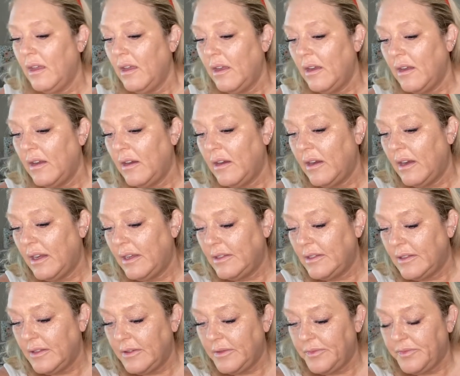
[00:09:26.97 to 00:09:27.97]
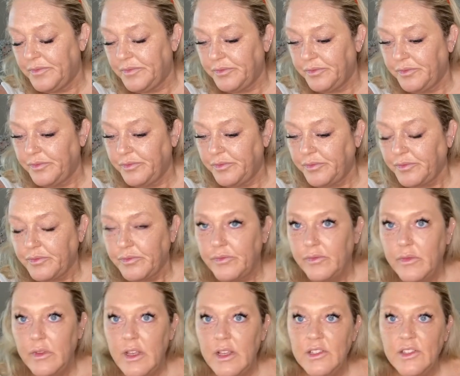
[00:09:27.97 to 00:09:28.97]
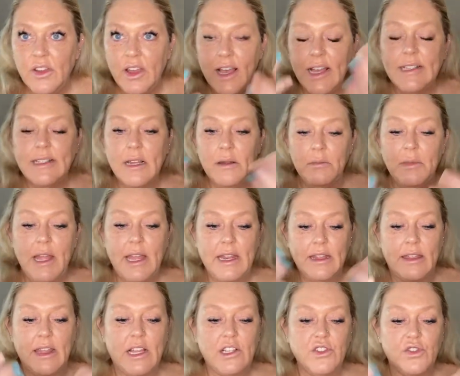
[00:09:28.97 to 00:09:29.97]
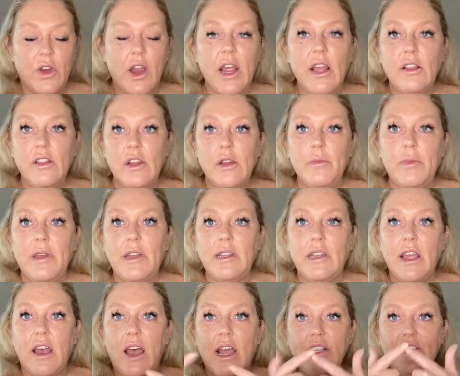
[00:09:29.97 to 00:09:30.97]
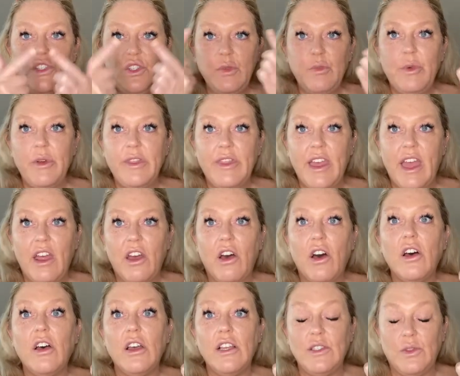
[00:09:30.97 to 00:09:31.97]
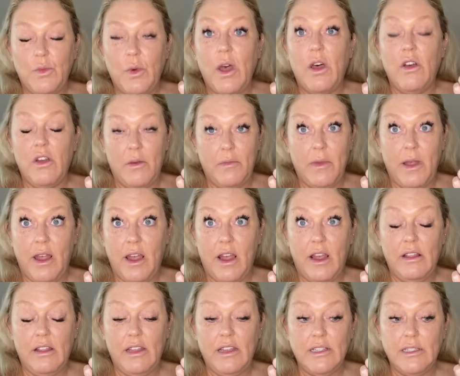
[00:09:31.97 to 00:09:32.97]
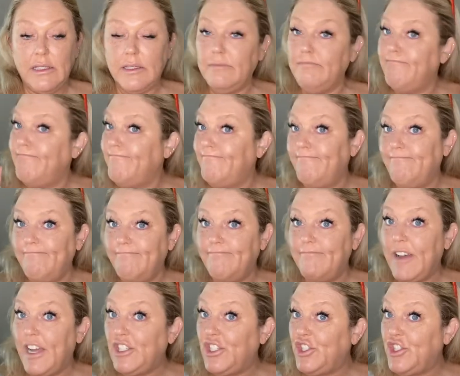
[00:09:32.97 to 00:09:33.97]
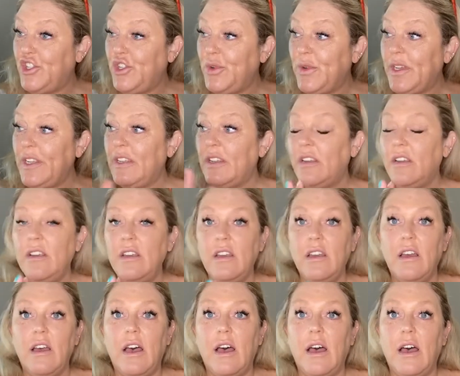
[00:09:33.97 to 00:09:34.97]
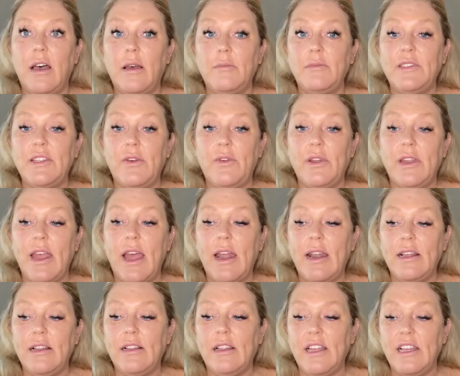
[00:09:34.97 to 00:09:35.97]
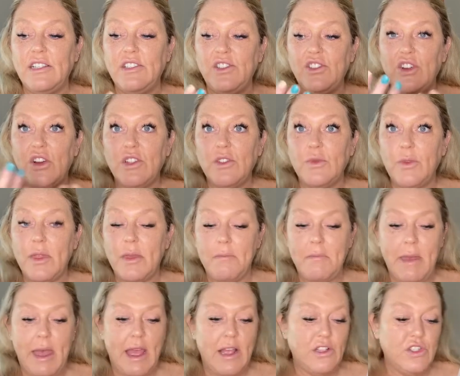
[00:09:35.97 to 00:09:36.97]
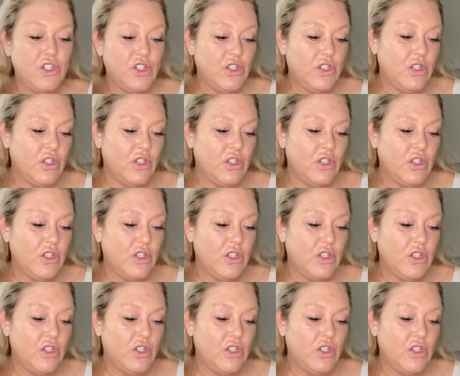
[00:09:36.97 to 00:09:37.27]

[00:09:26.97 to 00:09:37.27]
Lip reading: All right. So as I'm letting that dry a little bit, now I do put that as well on my eyelids. I just do it. So it kind of like starts with a match.